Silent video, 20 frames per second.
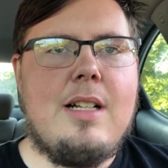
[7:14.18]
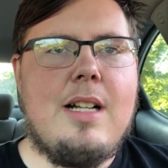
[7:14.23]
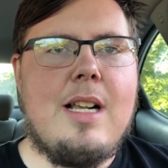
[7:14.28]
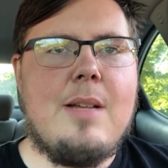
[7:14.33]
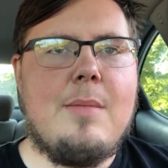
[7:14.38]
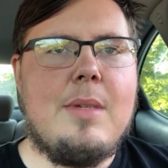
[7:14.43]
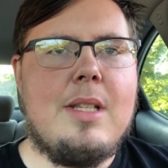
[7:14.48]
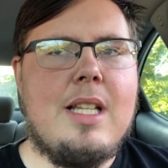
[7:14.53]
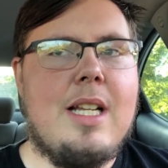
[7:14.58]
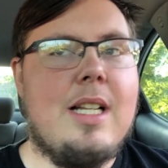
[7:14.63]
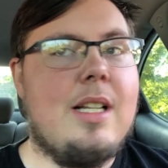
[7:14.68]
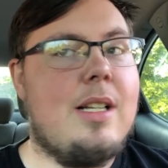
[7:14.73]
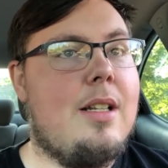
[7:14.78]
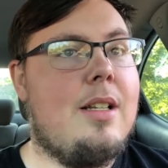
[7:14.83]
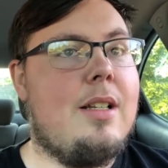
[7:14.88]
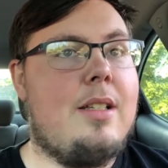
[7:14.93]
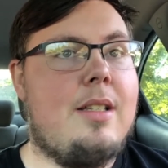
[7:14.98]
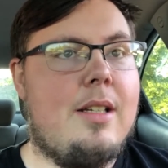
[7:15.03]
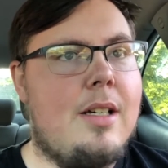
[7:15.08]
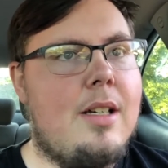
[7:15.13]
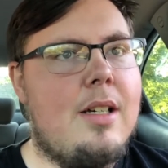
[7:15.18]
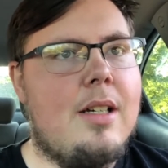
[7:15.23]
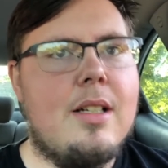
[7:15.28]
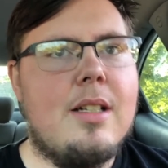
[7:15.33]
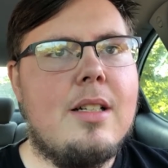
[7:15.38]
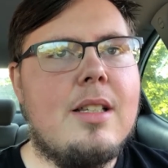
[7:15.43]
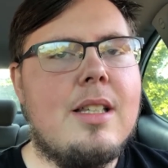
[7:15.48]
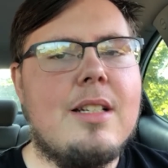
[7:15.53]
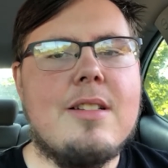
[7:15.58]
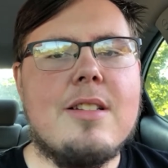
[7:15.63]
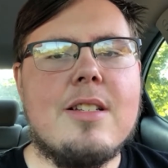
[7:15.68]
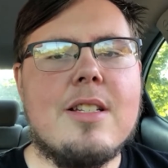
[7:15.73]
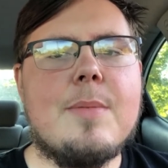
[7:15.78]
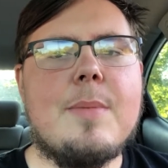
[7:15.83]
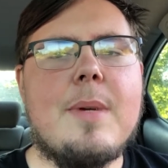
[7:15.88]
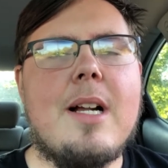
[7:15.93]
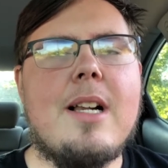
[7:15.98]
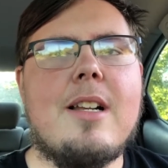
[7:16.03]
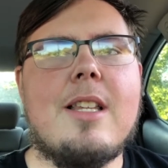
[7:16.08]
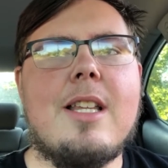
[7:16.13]
And I mean, like, duh, there's a
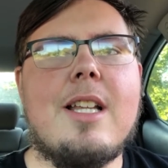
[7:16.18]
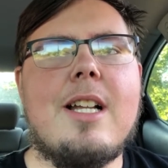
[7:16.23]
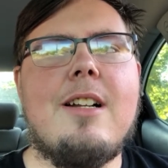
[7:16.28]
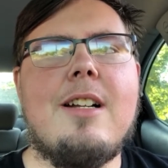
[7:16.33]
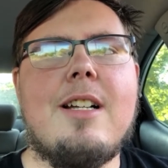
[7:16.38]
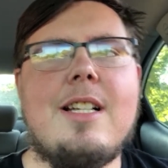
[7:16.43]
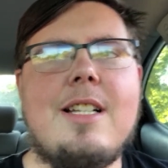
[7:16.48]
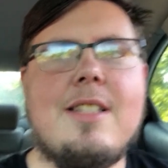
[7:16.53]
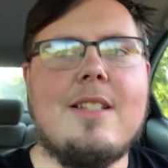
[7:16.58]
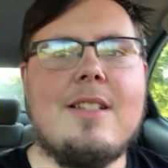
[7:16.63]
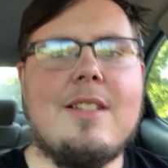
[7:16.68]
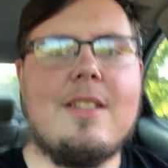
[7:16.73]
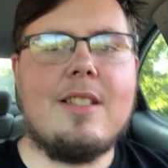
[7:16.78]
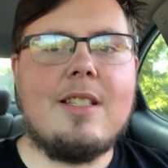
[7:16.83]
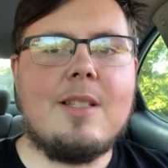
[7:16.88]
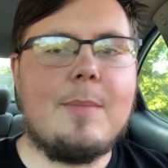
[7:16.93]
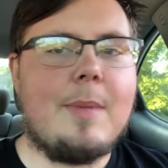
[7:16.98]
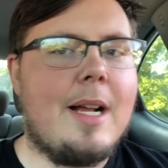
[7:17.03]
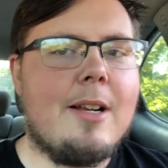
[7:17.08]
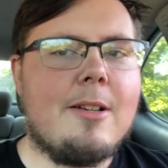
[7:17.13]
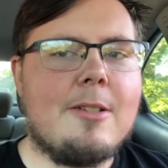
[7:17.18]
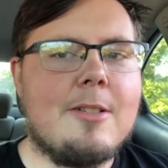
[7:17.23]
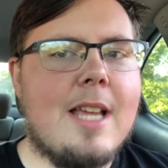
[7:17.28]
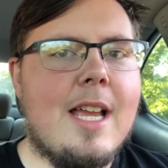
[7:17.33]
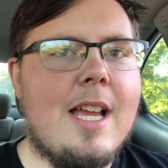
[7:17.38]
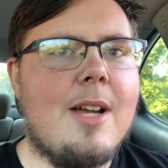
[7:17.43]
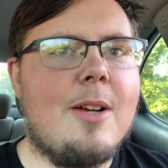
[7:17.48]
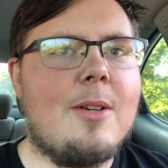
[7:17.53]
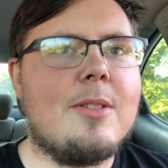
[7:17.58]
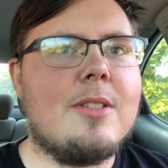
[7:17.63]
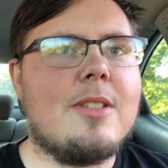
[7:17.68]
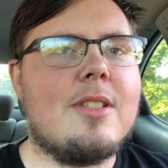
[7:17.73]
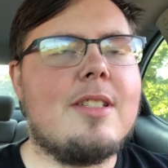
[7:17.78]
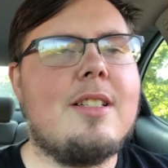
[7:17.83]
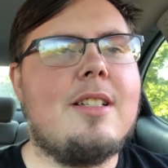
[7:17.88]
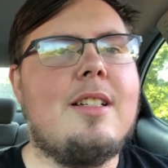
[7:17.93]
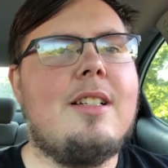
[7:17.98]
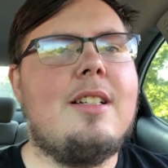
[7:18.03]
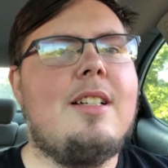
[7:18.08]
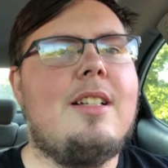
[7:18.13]
spider there. It's a spider's house.
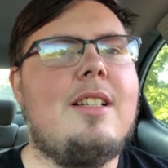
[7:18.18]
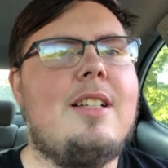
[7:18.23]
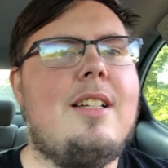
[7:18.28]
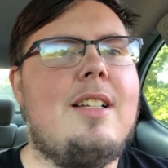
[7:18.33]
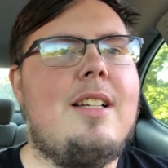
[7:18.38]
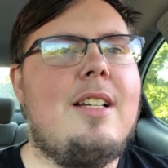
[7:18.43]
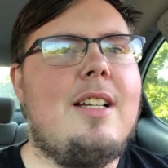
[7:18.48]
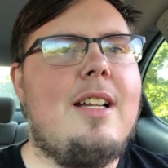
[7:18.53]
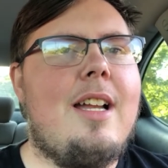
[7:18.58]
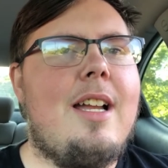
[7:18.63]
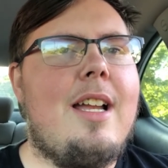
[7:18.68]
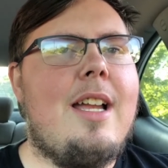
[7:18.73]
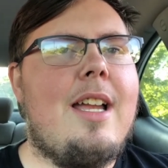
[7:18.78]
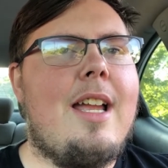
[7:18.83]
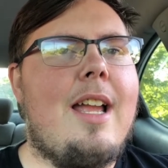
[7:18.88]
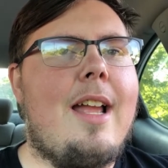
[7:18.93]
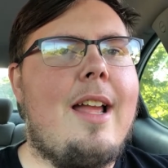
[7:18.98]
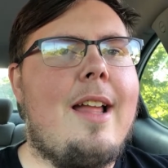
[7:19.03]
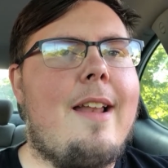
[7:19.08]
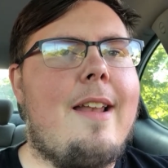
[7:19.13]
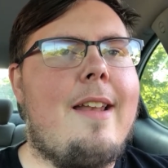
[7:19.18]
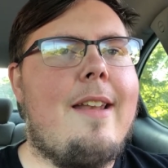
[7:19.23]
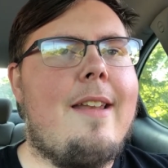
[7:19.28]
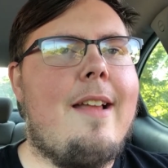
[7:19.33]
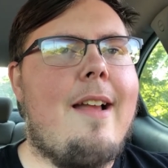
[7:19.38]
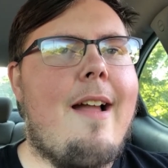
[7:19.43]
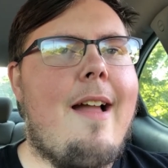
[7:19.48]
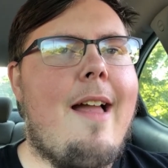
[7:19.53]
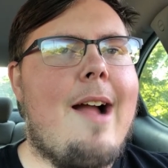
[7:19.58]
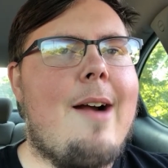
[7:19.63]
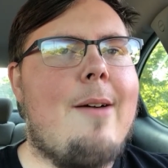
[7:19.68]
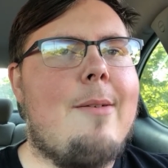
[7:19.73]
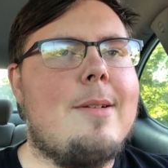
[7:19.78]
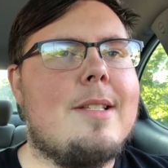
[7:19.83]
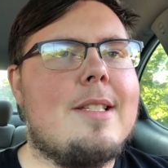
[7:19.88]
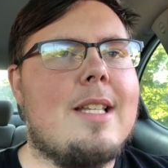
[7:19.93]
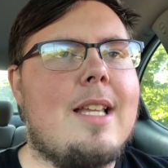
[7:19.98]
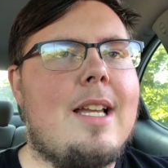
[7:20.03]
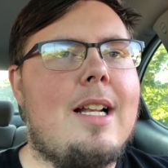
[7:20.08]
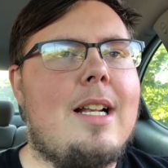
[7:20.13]
And I
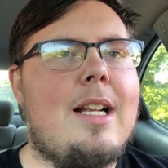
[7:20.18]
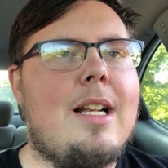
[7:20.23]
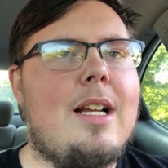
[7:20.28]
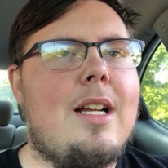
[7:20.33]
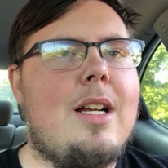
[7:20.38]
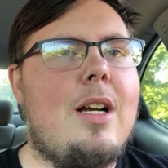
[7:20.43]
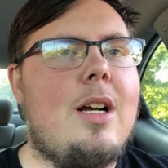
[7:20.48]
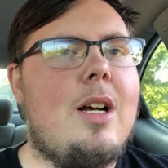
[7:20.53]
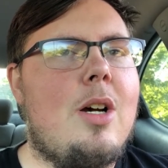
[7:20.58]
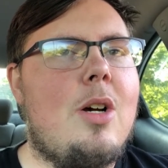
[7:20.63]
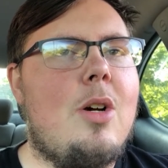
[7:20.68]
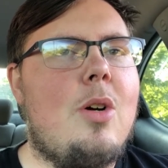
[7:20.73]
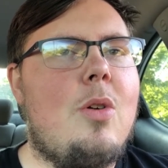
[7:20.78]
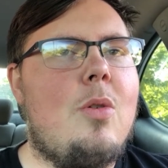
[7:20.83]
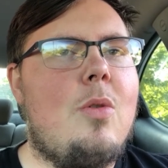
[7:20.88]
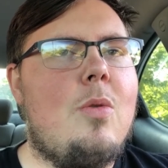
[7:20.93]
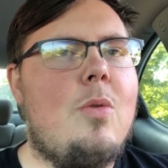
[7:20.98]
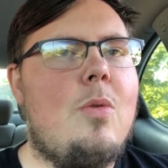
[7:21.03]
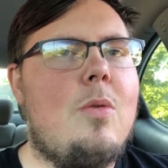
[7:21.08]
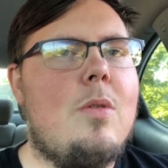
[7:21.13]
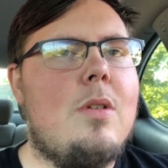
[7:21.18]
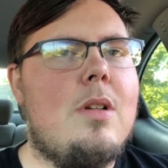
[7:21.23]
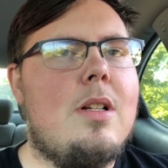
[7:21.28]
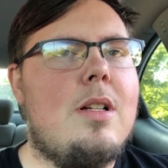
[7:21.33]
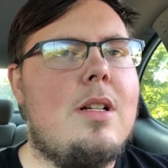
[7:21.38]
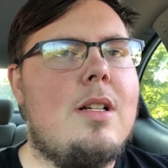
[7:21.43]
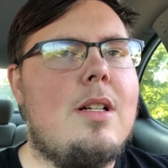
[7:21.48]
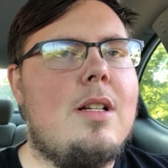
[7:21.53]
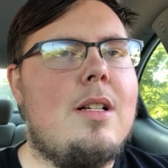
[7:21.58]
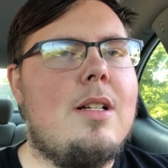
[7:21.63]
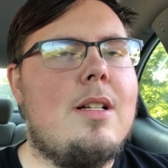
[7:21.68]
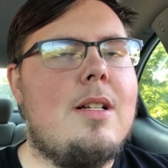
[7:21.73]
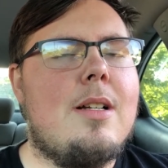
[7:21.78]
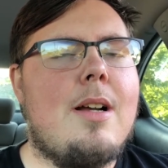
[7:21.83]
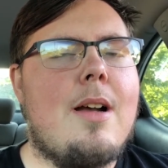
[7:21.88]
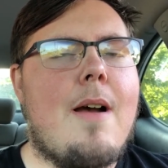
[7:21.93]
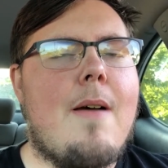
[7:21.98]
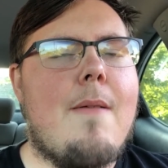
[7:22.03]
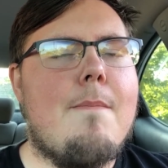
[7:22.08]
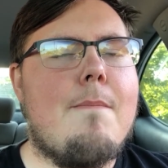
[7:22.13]
was like, oh
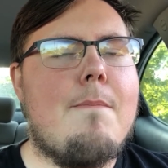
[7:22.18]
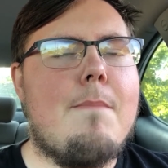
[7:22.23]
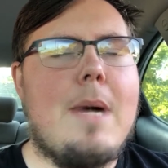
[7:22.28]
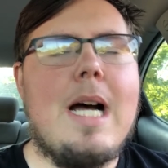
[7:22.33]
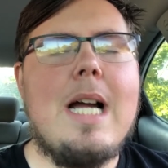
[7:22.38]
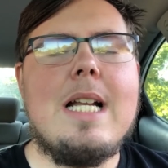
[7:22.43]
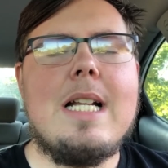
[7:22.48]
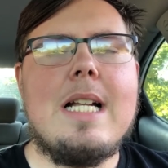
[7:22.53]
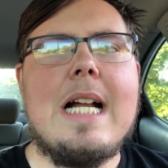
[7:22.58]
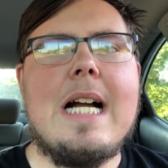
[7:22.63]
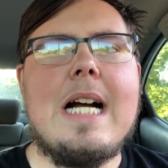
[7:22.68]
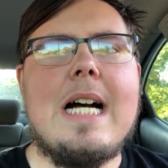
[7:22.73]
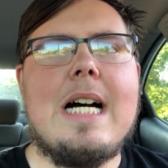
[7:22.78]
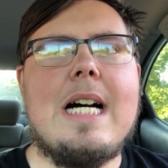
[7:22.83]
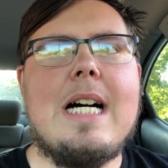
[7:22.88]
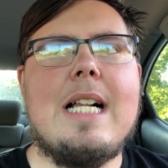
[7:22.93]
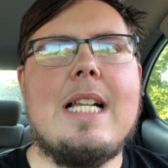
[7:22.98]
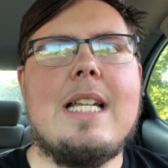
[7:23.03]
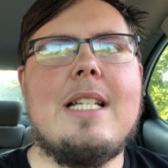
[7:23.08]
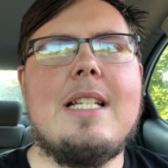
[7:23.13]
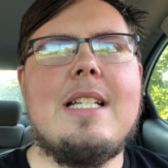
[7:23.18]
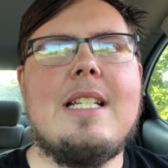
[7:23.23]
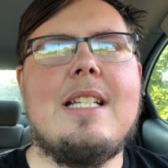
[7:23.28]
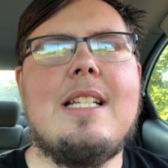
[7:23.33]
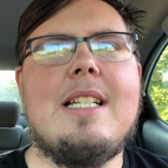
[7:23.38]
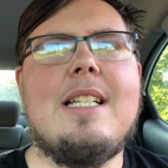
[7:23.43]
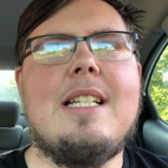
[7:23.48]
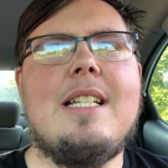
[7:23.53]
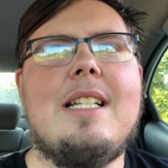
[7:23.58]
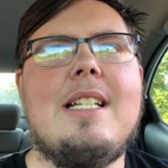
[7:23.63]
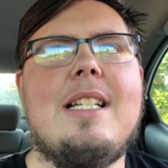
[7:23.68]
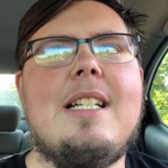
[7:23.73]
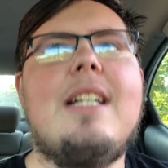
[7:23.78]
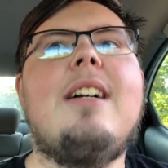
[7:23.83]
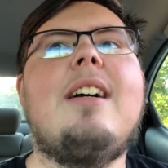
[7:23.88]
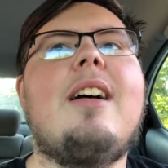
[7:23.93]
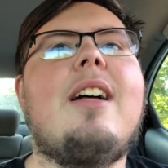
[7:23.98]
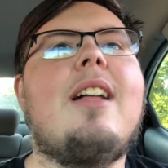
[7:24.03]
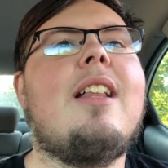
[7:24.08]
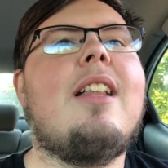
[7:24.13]
my God,
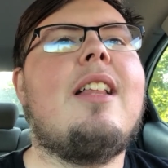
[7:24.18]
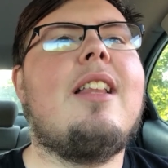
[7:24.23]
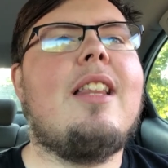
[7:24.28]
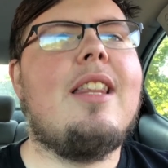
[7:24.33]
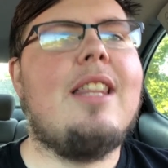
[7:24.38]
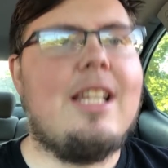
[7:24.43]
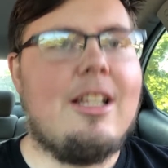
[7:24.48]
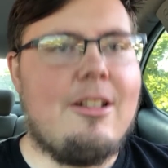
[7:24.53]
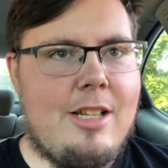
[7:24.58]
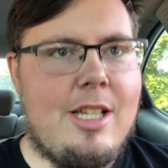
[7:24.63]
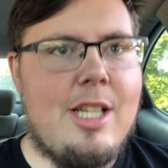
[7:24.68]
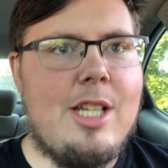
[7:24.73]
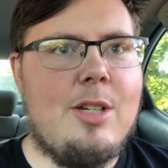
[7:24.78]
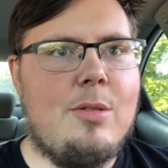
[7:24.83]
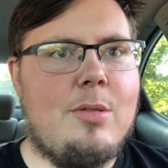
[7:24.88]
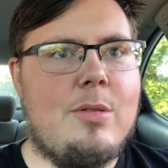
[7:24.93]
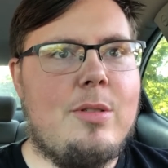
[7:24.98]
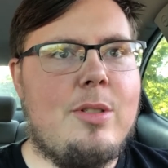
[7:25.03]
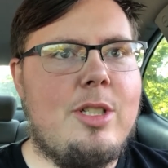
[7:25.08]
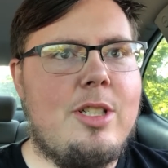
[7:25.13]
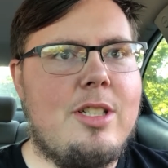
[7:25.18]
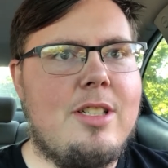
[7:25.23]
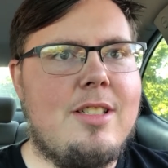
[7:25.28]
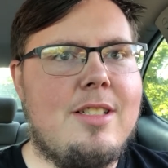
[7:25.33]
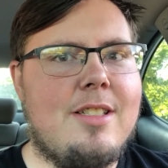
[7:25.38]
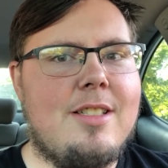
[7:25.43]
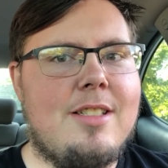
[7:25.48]
they're huge.